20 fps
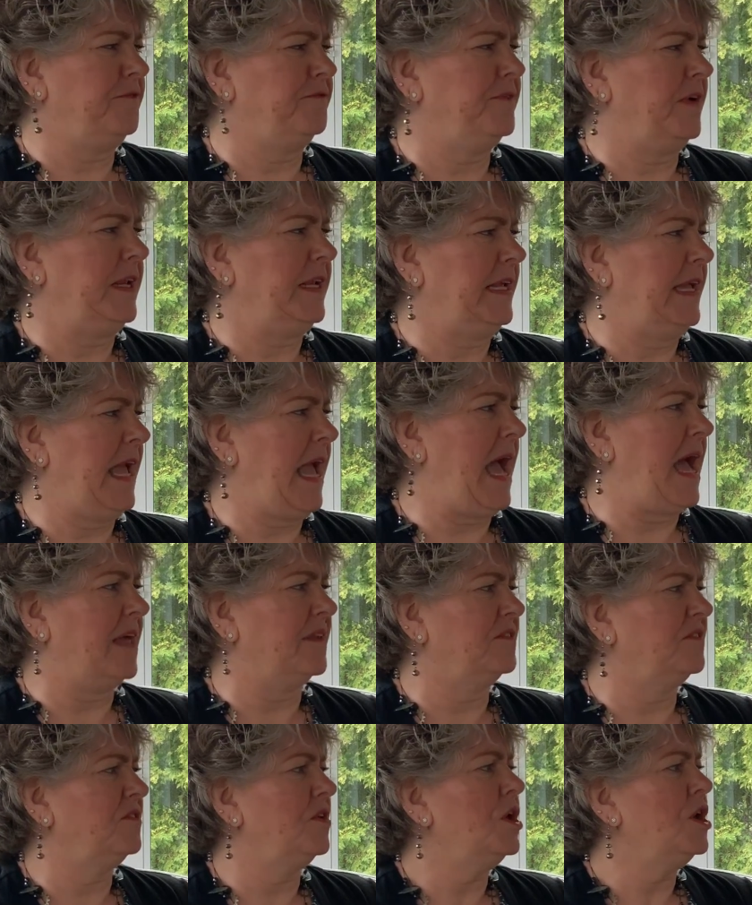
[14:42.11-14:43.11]
funny
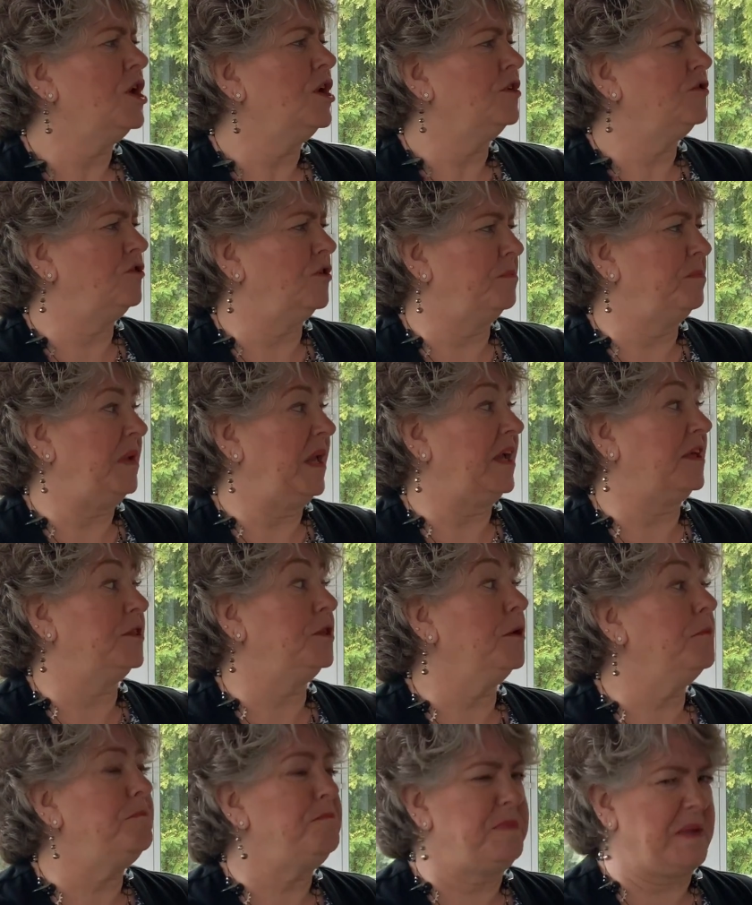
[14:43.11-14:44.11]
hats to pick
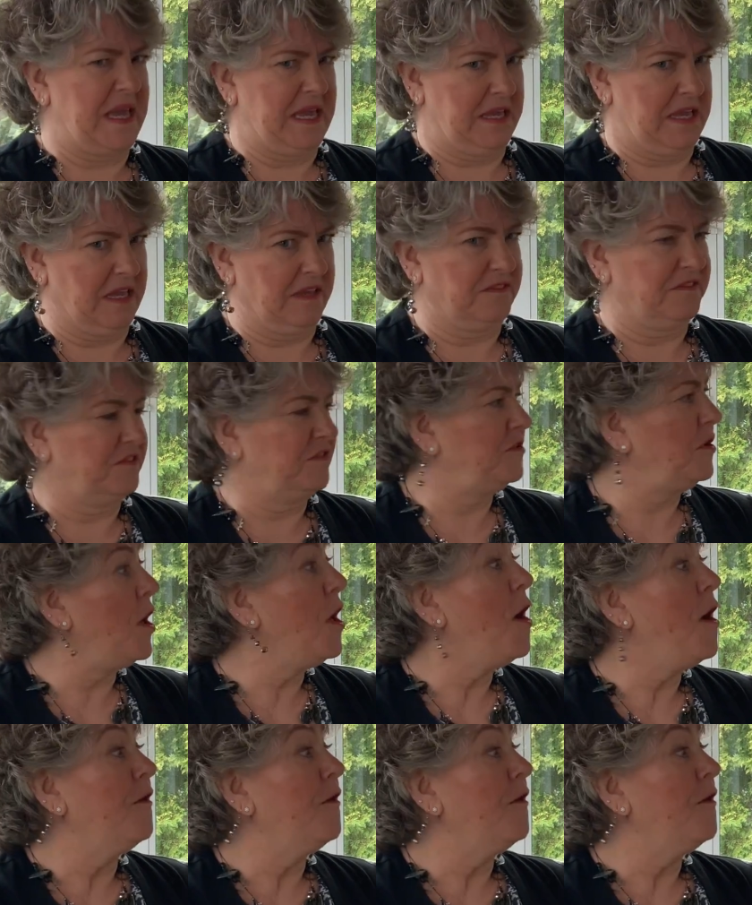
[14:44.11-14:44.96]
the biggest,